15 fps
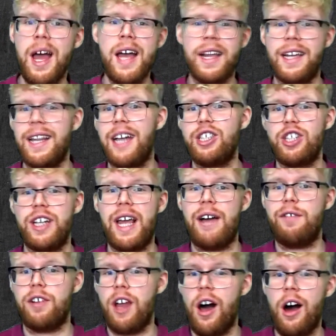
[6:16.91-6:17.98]
can actually have
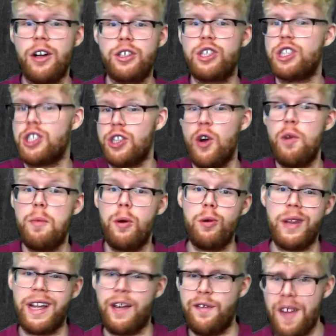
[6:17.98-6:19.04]
large
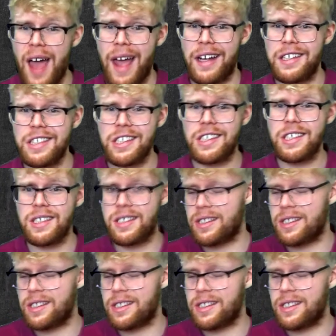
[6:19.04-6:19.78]
snowballing effects.